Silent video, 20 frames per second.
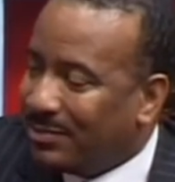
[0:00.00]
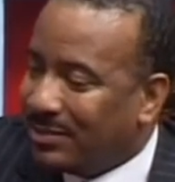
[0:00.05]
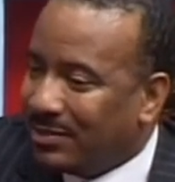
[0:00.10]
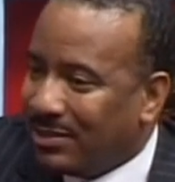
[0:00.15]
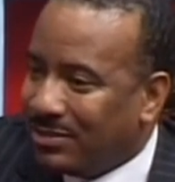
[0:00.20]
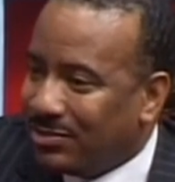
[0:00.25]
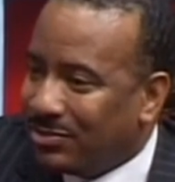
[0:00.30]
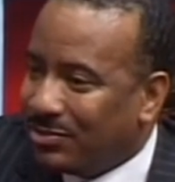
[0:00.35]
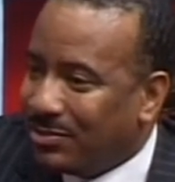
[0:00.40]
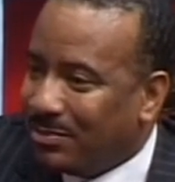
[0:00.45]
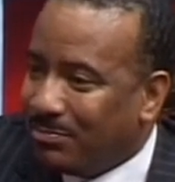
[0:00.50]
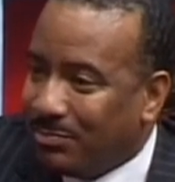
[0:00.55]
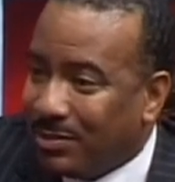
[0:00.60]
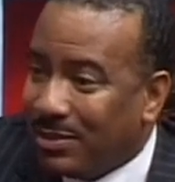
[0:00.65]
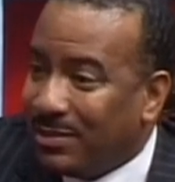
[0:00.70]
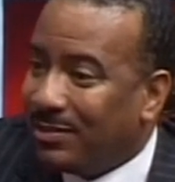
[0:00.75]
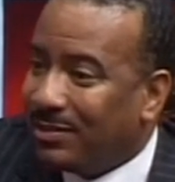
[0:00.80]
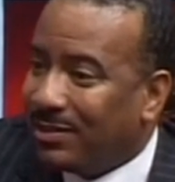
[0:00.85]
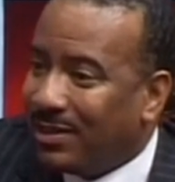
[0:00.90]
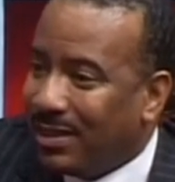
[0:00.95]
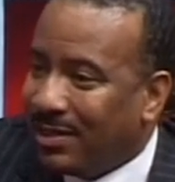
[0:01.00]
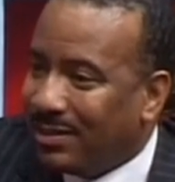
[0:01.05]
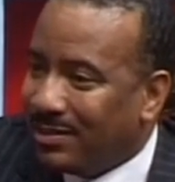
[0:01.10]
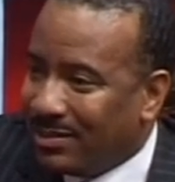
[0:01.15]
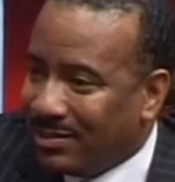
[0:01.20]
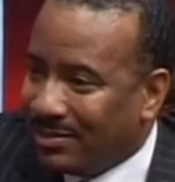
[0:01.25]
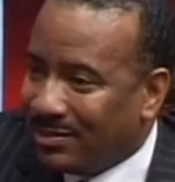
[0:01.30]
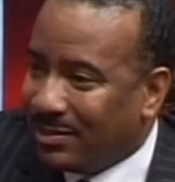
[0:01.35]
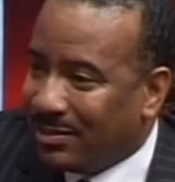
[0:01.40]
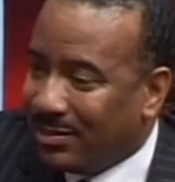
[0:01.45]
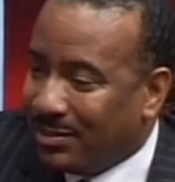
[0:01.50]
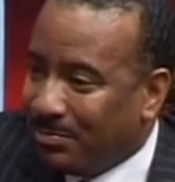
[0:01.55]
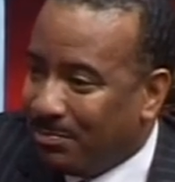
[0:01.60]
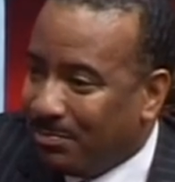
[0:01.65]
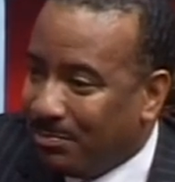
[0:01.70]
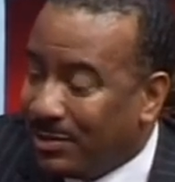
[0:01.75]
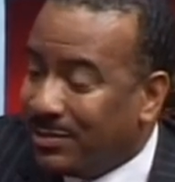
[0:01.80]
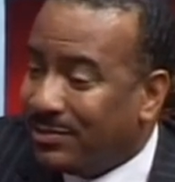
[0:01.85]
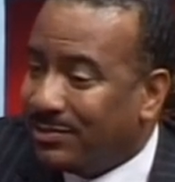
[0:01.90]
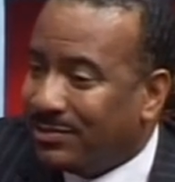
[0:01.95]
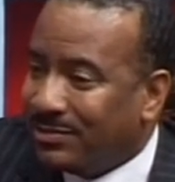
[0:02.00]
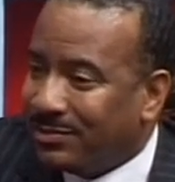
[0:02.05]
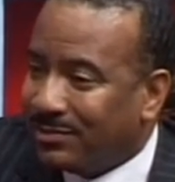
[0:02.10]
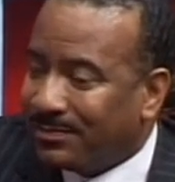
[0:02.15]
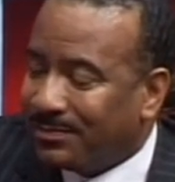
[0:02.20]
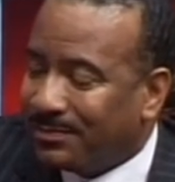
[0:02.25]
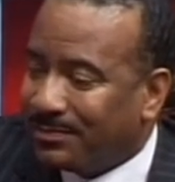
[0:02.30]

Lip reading: into $1 billion business,